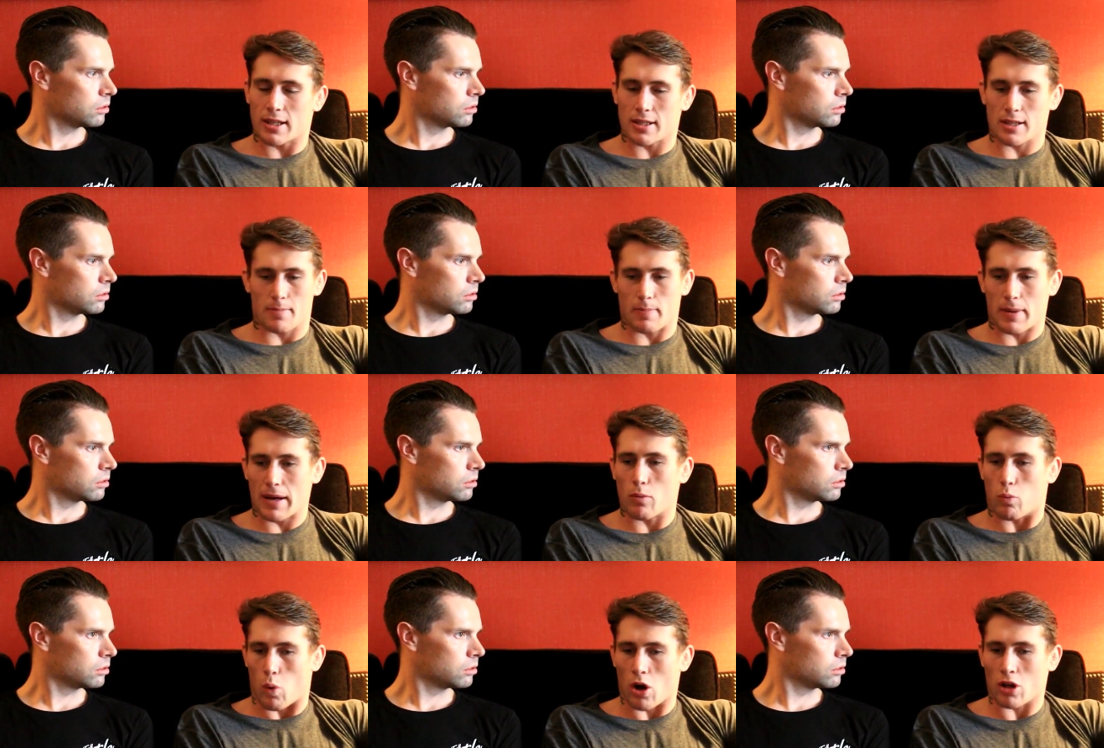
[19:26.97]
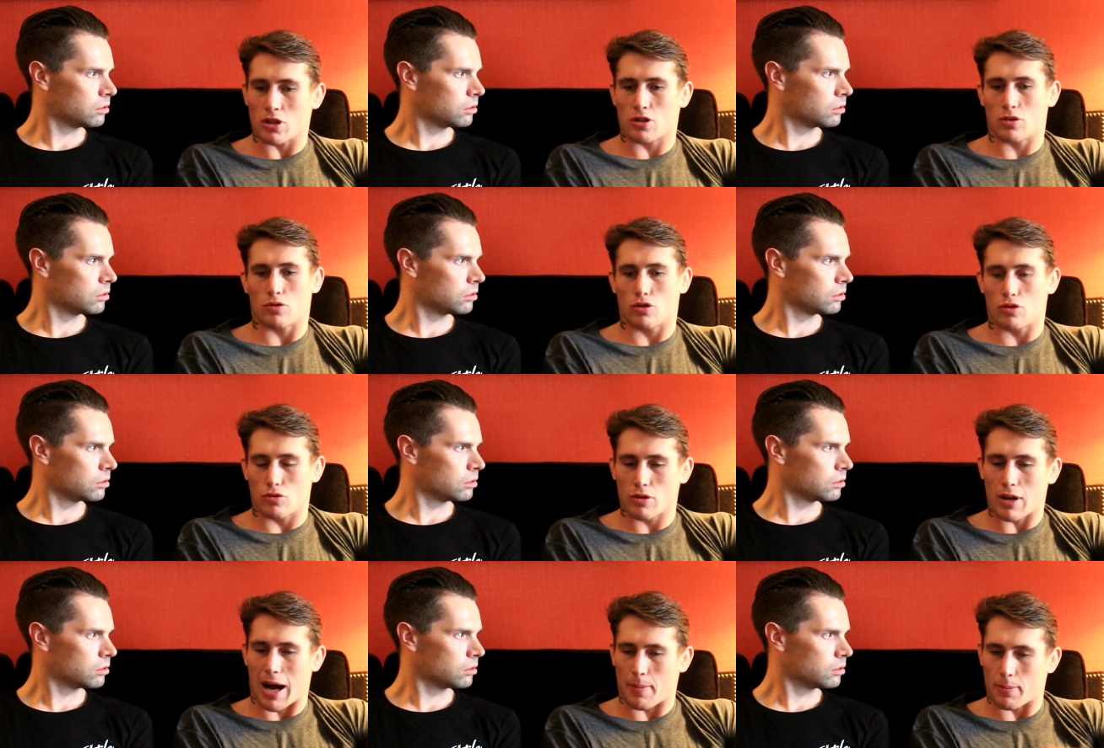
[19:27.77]
Speaker 1: It's a big want
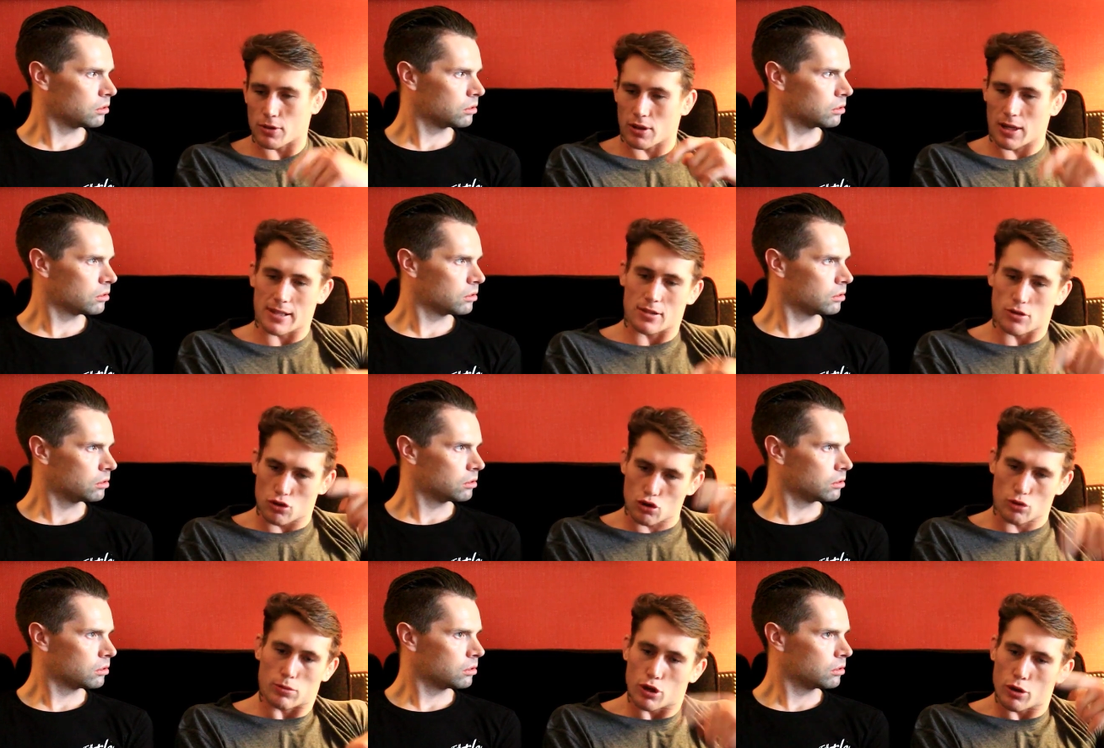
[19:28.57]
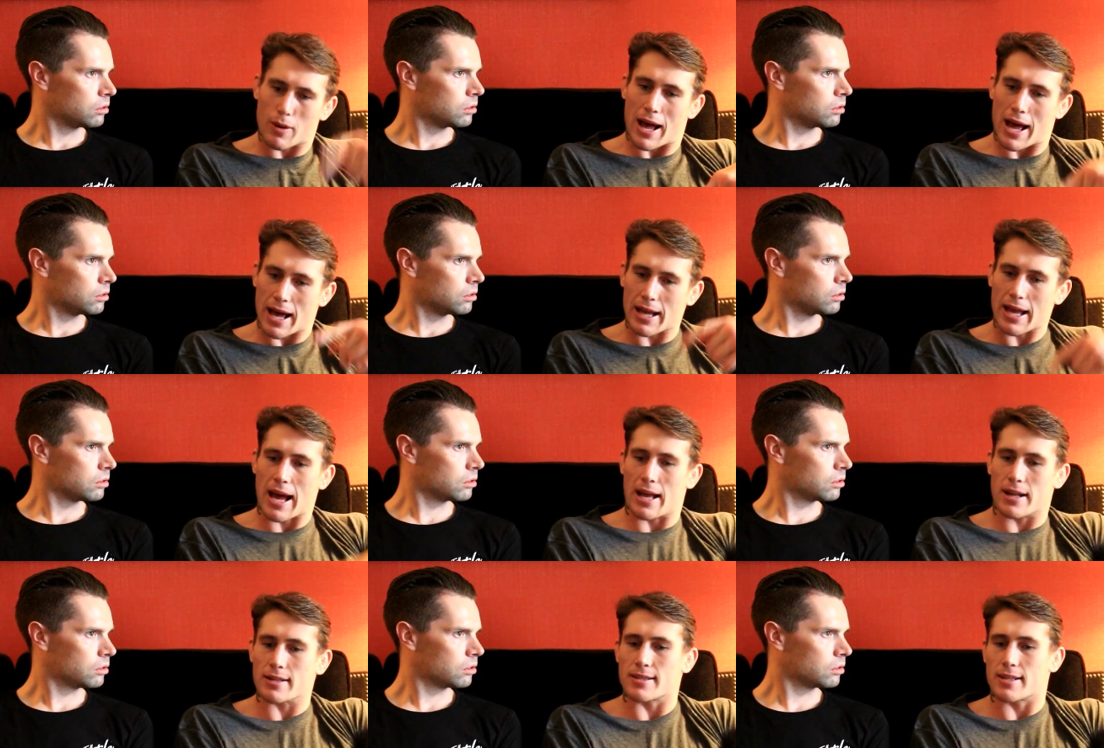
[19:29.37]
capital letters W A
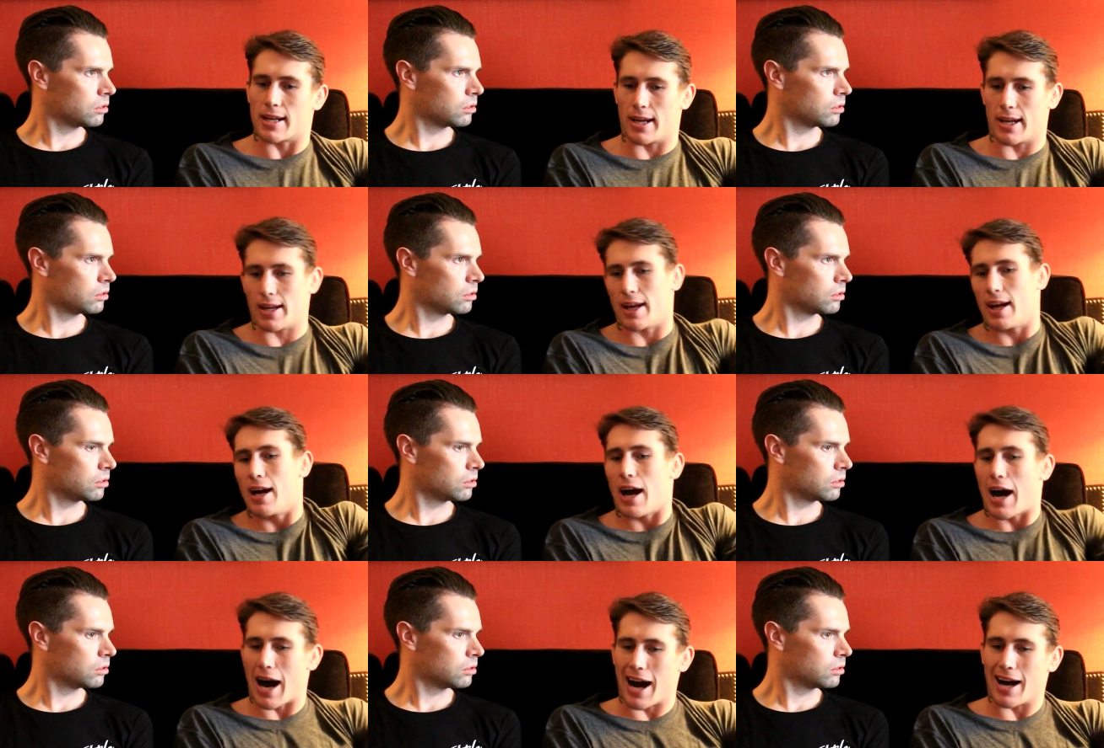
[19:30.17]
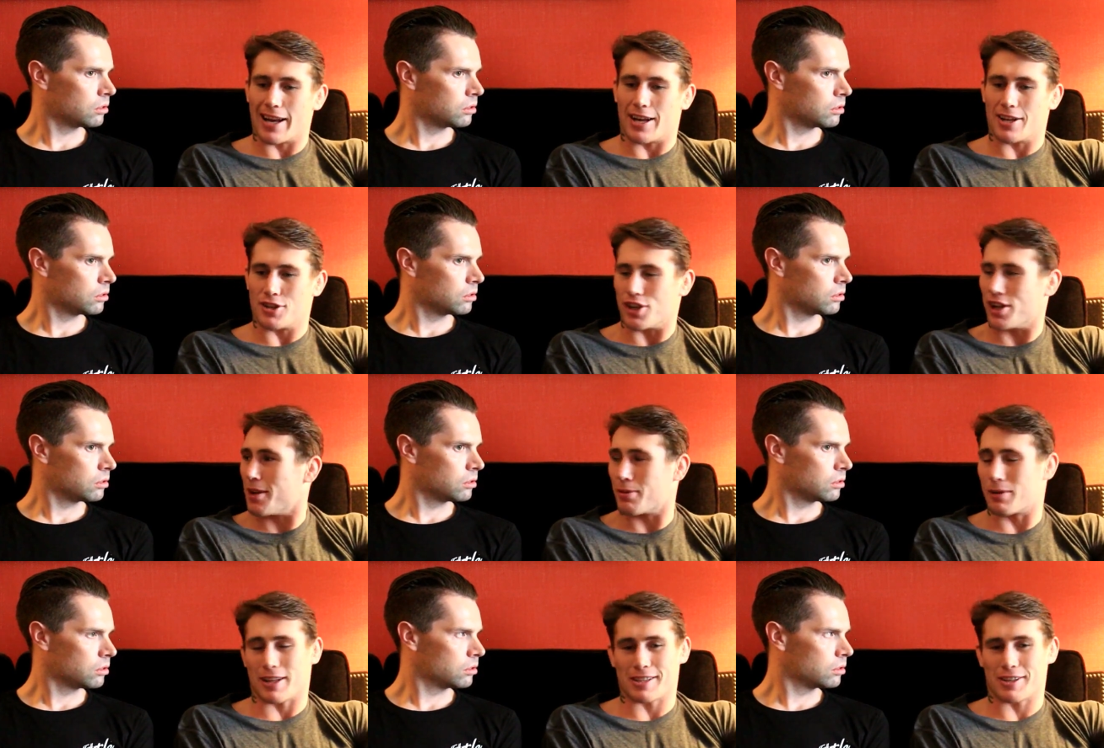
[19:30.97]
N T I N G. I'm
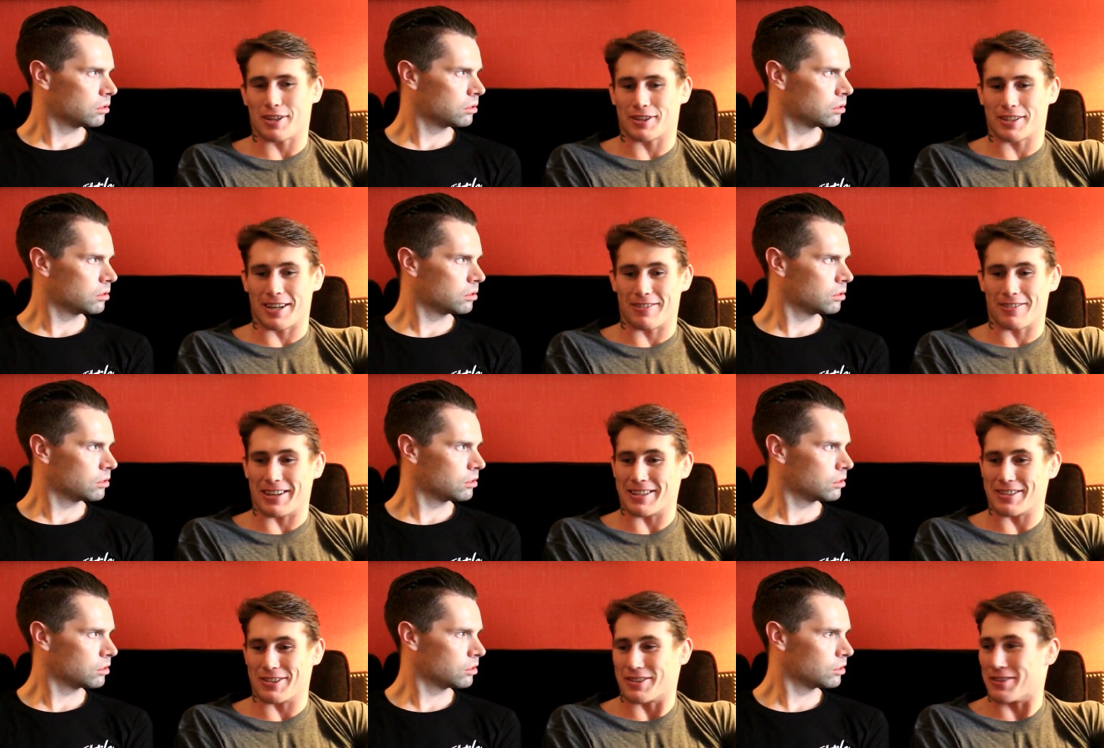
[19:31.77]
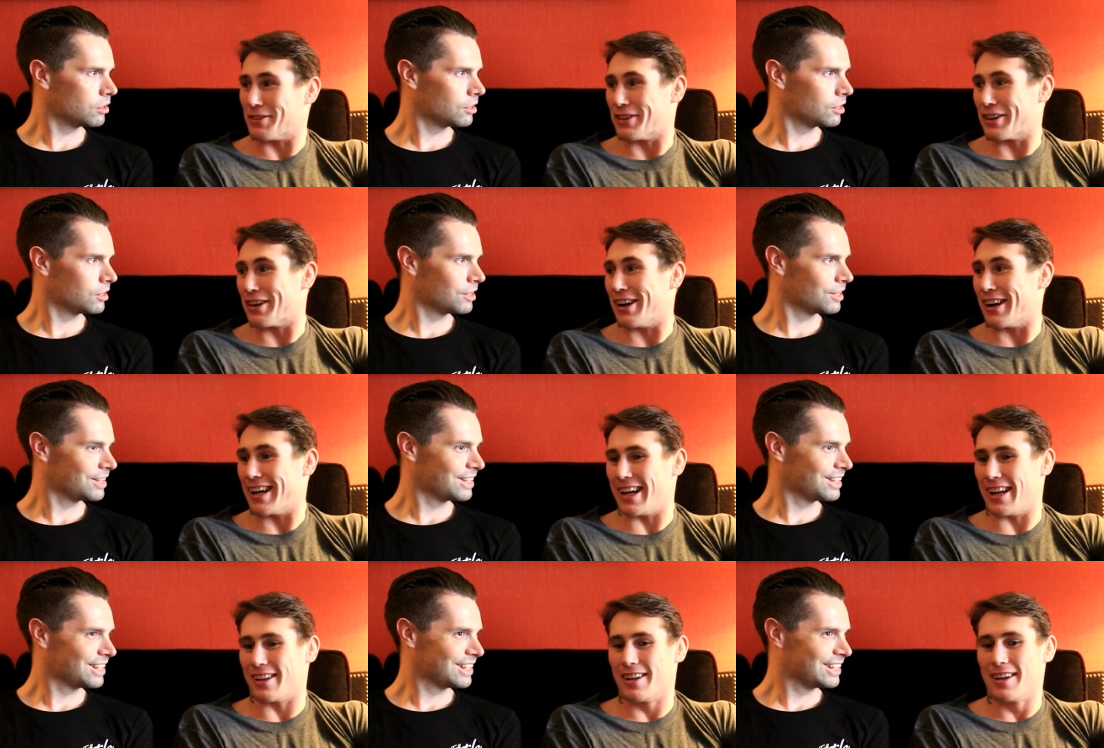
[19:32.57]
glad I got that right because I would have got
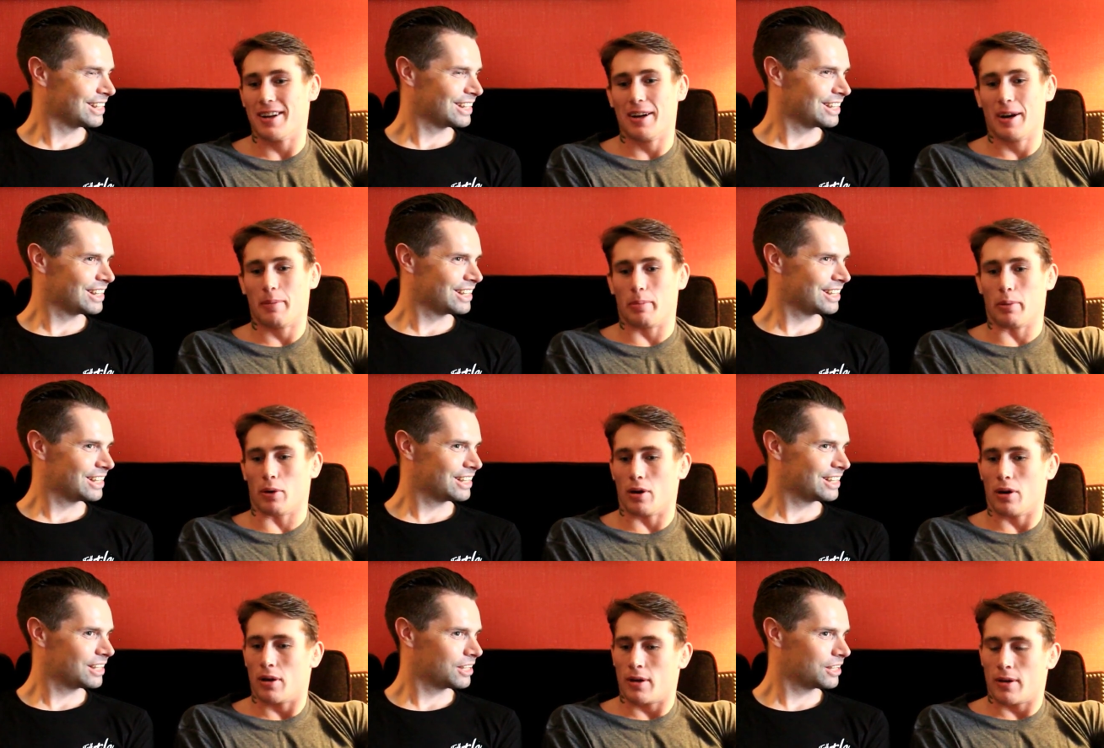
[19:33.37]
hell. But